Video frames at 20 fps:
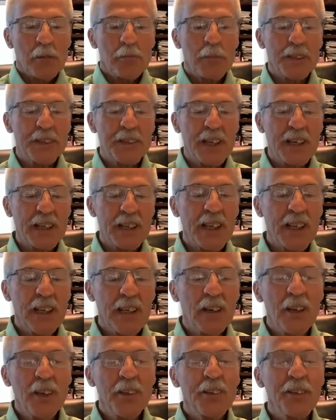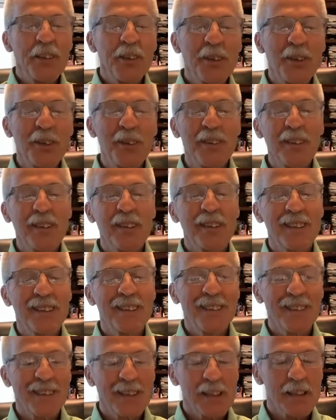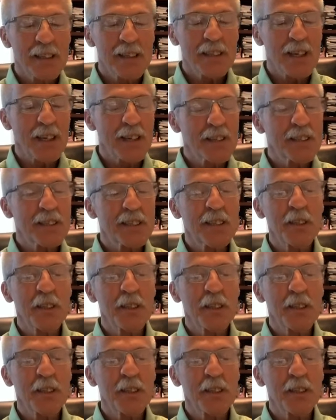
But then he also says